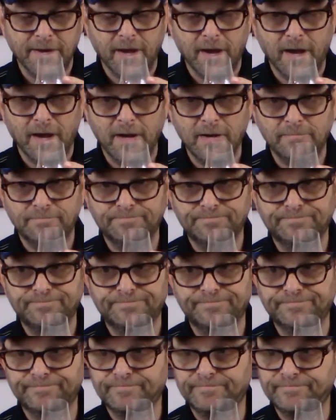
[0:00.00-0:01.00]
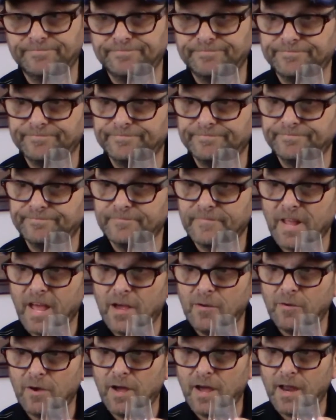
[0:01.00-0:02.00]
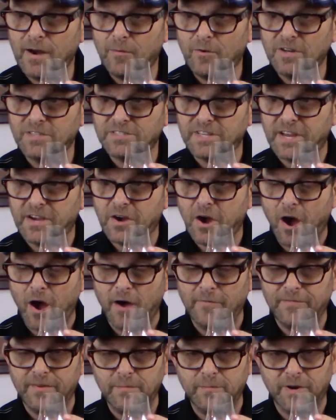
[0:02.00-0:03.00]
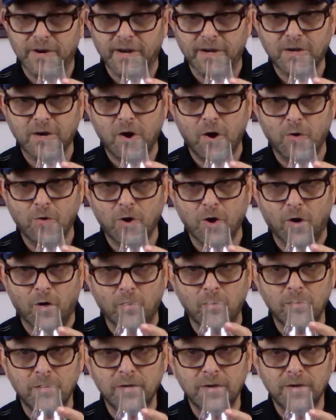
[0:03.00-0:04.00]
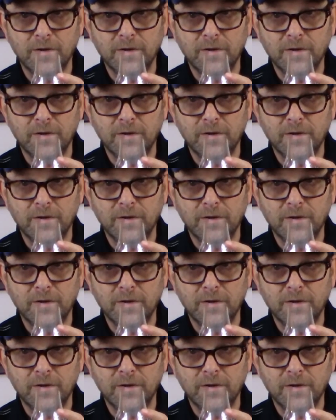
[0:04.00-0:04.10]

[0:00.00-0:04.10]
I don't want to say coffee, but a cocoa